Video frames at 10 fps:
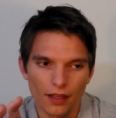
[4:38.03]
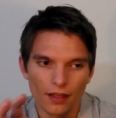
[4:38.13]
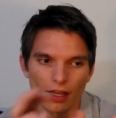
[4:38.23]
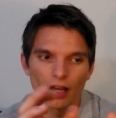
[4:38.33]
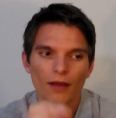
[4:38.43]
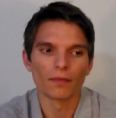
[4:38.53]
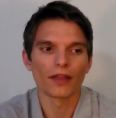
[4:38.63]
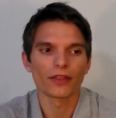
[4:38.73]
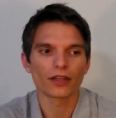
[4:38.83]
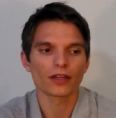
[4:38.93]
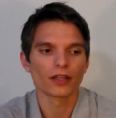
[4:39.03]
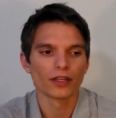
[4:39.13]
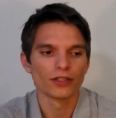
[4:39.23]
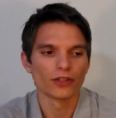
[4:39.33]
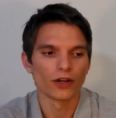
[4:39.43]
Um, I think,
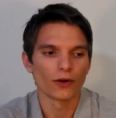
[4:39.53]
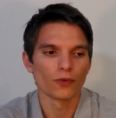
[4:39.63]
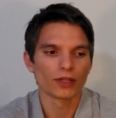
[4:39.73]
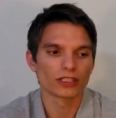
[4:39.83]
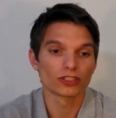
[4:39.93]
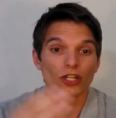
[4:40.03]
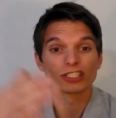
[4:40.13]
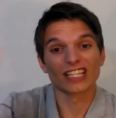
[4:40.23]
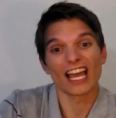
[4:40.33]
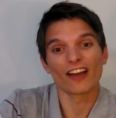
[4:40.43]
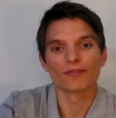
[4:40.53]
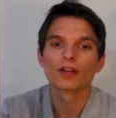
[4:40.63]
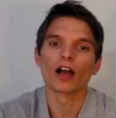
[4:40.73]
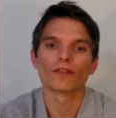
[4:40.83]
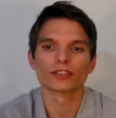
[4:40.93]
you know, we can start to have
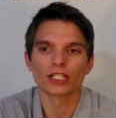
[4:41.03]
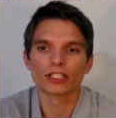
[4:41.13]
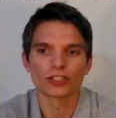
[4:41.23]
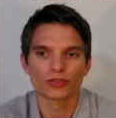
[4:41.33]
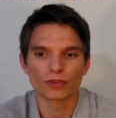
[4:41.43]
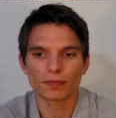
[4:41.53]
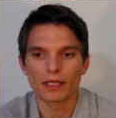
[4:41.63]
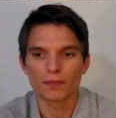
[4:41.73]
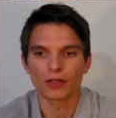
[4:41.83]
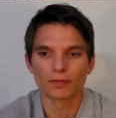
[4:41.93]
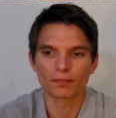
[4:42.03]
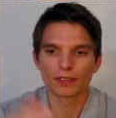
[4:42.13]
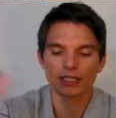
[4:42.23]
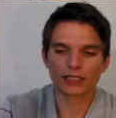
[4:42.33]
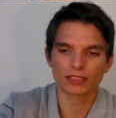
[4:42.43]
conversations with people and
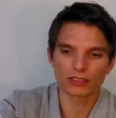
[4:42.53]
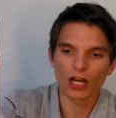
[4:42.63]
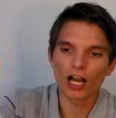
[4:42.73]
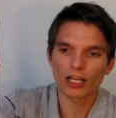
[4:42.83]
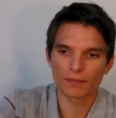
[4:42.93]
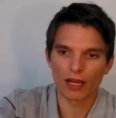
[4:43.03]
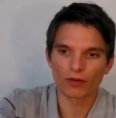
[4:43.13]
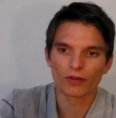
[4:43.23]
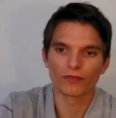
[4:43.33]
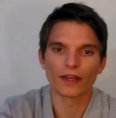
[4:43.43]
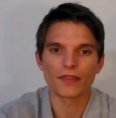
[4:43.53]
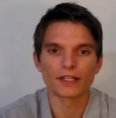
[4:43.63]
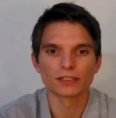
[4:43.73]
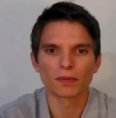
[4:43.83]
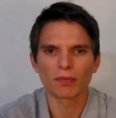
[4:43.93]
begin to talk about what faith
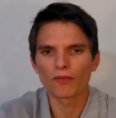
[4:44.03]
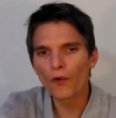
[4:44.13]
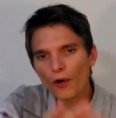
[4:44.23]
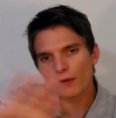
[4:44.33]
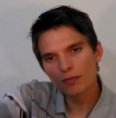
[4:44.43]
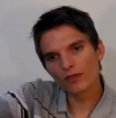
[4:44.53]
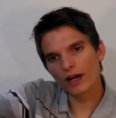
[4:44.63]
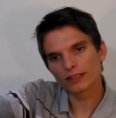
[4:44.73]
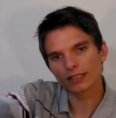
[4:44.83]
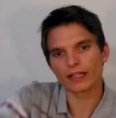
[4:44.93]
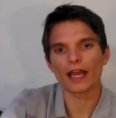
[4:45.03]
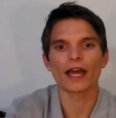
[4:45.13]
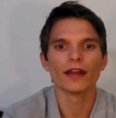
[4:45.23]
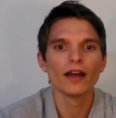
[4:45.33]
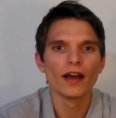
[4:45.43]
is. But before we move on to
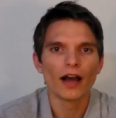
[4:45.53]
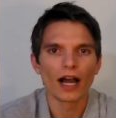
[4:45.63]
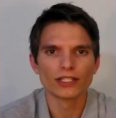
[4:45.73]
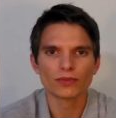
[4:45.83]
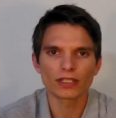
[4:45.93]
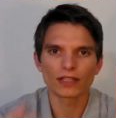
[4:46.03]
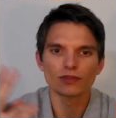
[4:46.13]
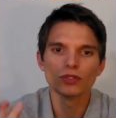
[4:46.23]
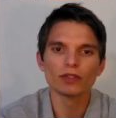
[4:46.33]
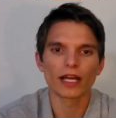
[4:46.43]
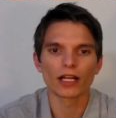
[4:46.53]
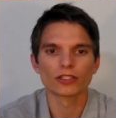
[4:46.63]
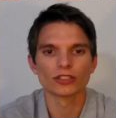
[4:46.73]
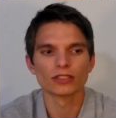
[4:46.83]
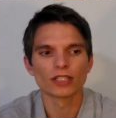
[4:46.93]
that, I do want to give two
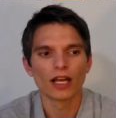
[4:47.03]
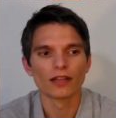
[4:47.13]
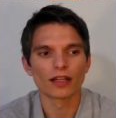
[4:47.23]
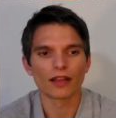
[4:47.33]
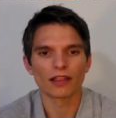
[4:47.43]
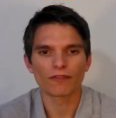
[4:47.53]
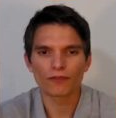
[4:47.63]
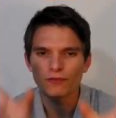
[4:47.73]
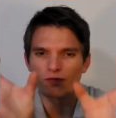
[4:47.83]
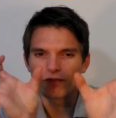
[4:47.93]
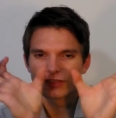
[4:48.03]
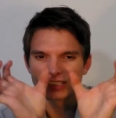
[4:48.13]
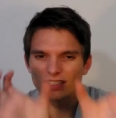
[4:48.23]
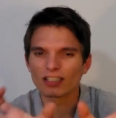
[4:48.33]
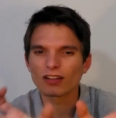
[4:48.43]
analogies that I think
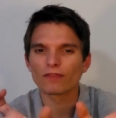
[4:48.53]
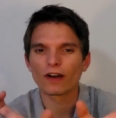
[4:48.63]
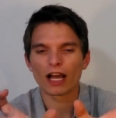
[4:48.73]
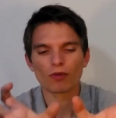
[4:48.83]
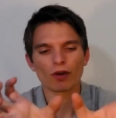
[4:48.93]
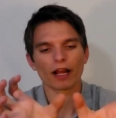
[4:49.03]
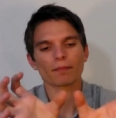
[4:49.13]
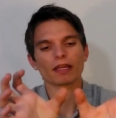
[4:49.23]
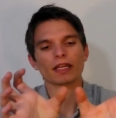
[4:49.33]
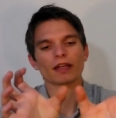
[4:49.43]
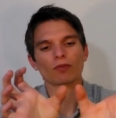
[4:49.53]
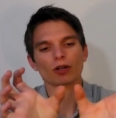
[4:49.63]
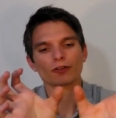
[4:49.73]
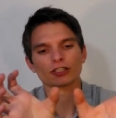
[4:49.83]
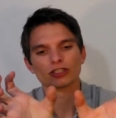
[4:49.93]
solidify what I mean and
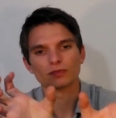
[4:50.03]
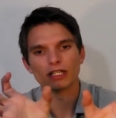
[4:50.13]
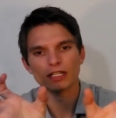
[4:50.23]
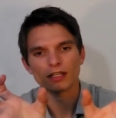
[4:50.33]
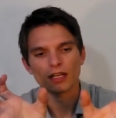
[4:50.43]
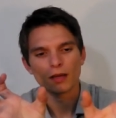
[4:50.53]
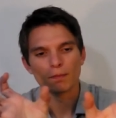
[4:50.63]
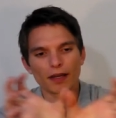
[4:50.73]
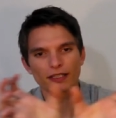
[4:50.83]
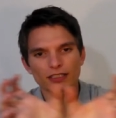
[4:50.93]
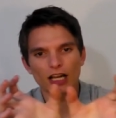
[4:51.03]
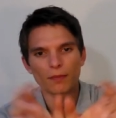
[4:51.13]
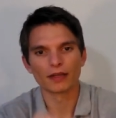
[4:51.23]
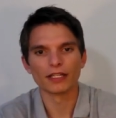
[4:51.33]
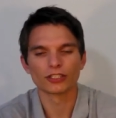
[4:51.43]
what Christians mean by this
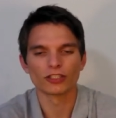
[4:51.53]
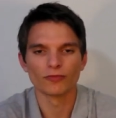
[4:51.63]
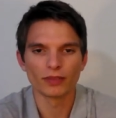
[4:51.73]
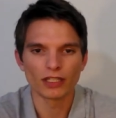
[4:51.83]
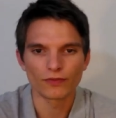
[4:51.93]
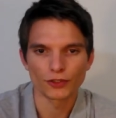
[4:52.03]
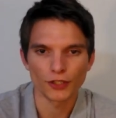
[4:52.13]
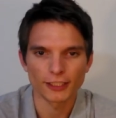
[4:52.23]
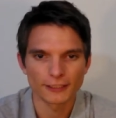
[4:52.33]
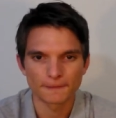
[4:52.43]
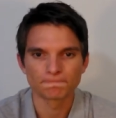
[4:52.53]
combination of belief and trust.